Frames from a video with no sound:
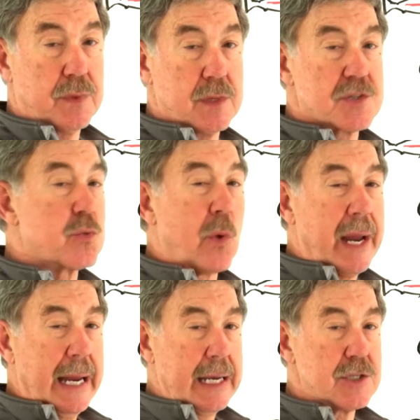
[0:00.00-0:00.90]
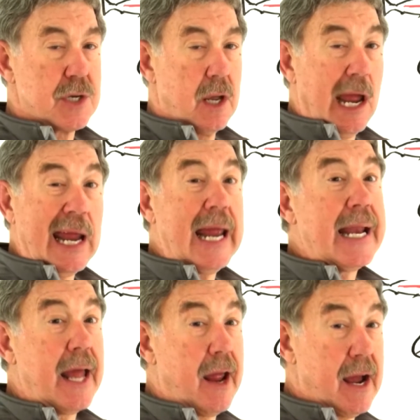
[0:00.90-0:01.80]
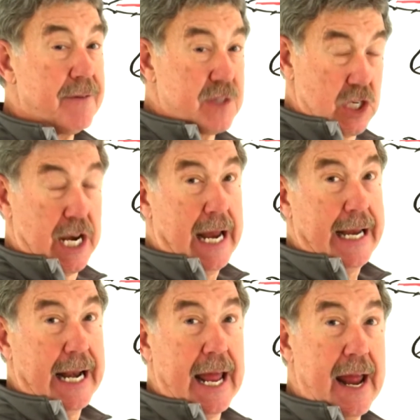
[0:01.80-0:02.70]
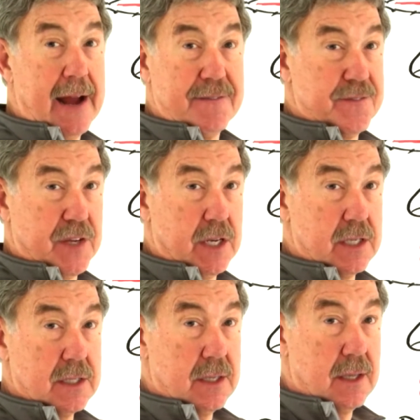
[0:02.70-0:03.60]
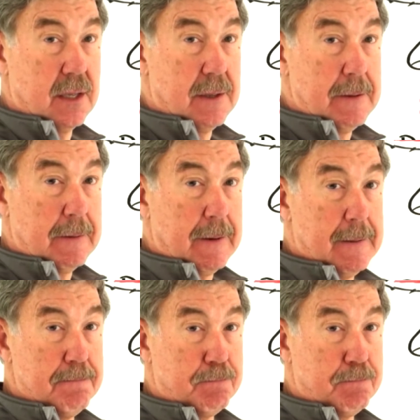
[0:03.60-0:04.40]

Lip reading: this range, 8.5 to 9.5 feet. Okay?